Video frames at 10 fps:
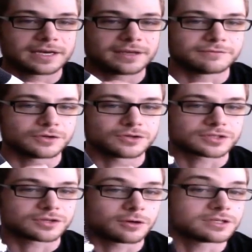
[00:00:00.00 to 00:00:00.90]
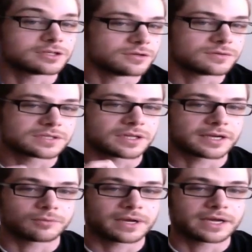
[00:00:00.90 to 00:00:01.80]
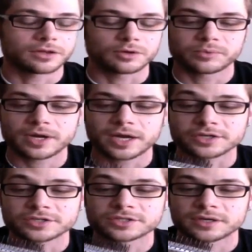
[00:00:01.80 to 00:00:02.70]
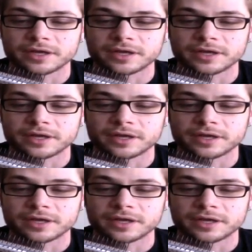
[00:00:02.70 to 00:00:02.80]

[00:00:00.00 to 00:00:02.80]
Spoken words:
if you're just going to use it like a regular brush.